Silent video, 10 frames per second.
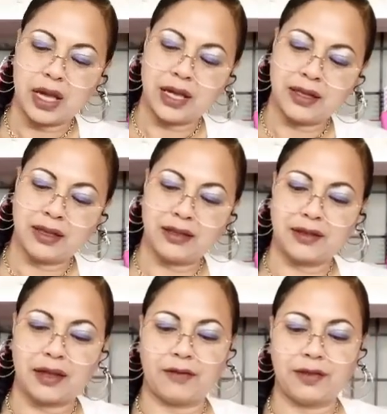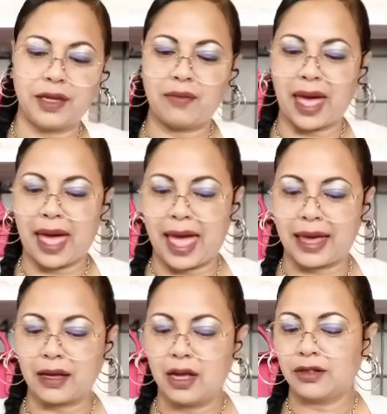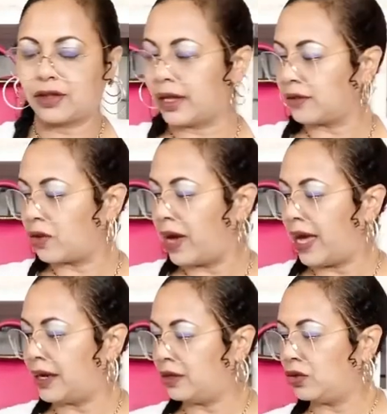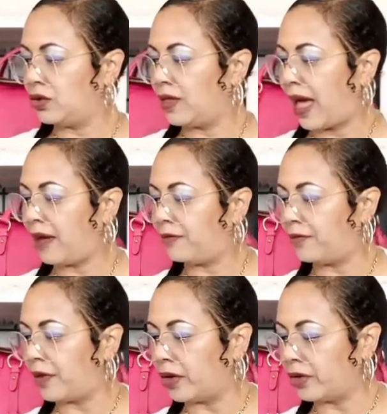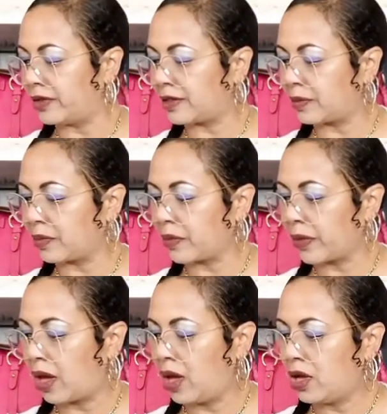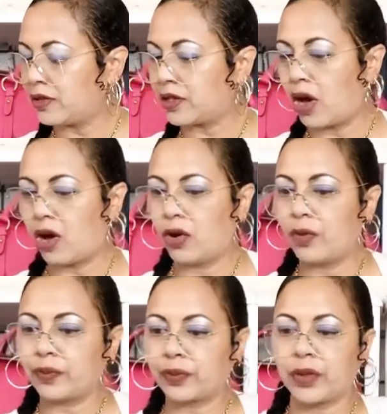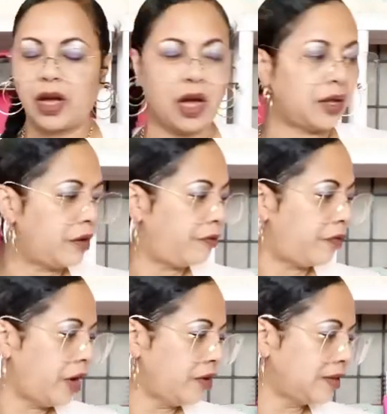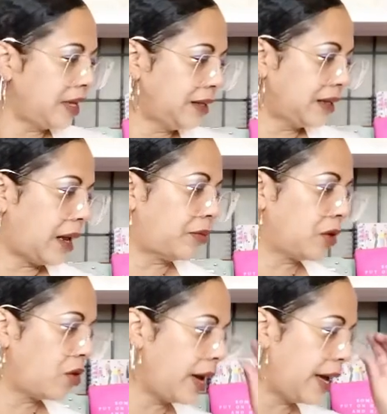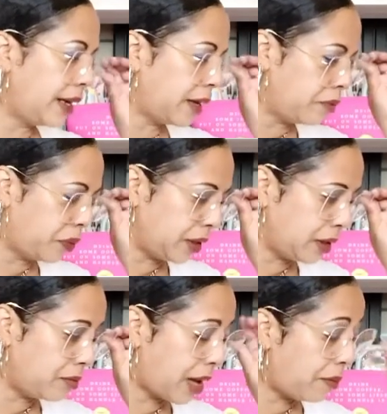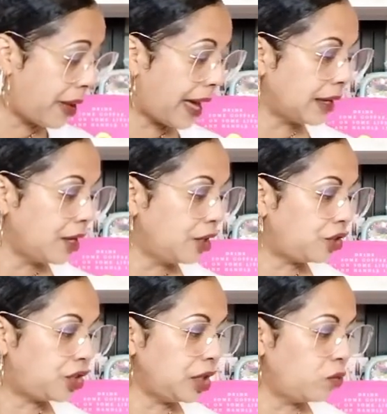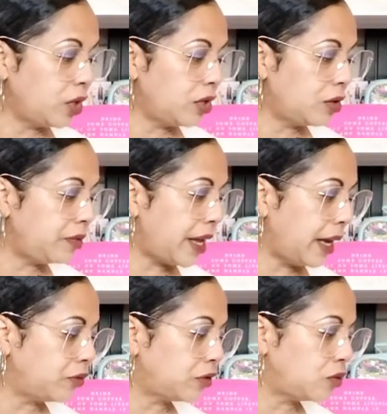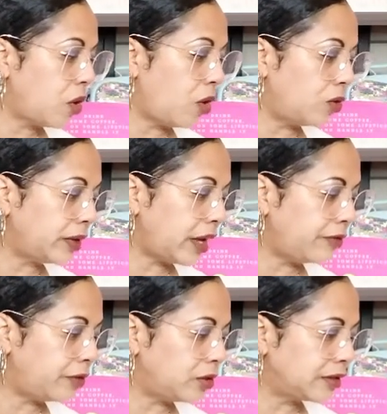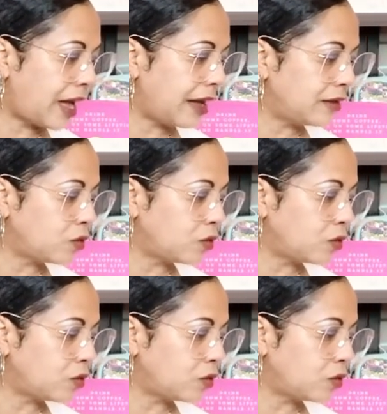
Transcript: in this lovely bag. So let's go ahead and do that first. So the first thing that I'm gonna go ahead and put in my bag, she will be able to hold a full-size